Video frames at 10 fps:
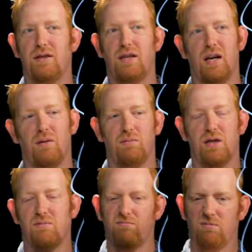you know,
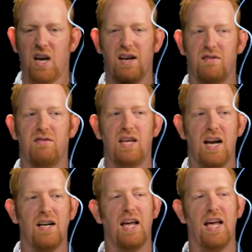just kind of
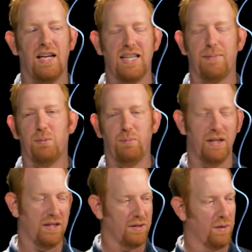day-to-day -day acceptable
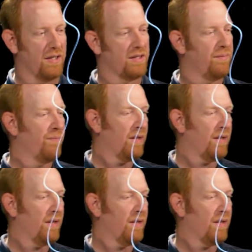business risk.